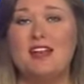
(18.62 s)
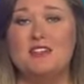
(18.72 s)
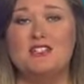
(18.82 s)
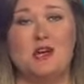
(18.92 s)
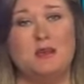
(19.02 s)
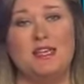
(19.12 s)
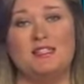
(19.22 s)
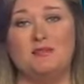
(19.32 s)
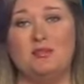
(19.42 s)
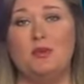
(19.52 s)
is showing
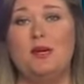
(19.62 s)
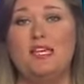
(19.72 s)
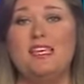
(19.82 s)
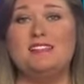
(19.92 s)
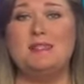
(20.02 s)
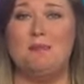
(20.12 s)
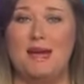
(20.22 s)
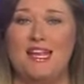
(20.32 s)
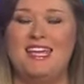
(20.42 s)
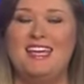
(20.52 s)
its employees the
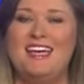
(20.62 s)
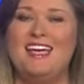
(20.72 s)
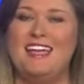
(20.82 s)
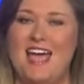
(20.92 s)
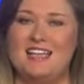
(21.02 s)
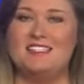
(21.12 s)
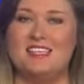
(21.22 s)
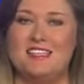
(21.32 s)
money and asking